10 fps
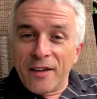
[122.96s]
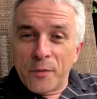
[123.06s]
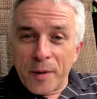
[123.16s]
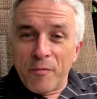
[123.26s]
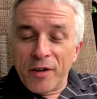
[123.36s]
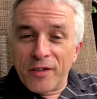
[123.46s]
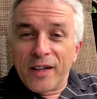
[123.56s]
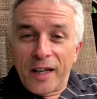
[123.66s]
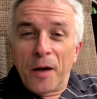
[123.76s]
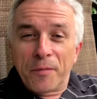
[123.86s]
has been
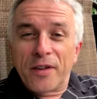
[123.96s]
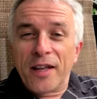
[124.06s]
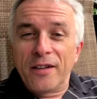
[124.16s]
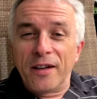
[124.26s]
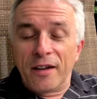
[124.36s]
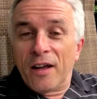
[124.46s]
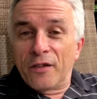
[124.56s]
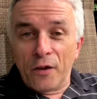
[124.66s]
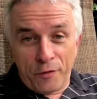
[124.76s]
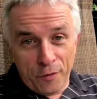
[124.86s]
recently updated,
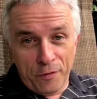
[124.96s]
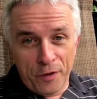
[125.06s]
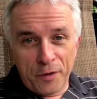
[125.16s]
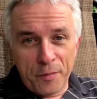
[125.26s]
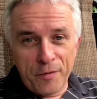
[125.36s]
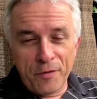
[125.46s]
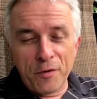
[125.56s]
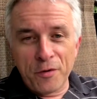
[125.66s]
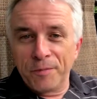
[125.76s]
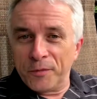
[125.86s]
so if you've looked
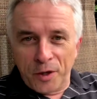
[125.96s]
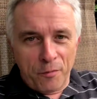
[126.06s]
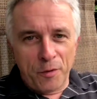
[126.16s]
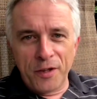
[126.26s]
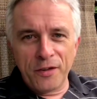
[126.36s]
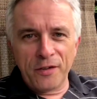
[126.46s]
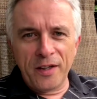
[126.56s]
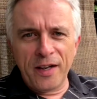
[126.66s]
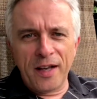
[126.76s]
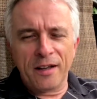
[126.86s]
before, you wouldn't have
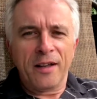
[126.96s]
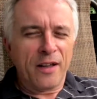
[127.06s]
seen that.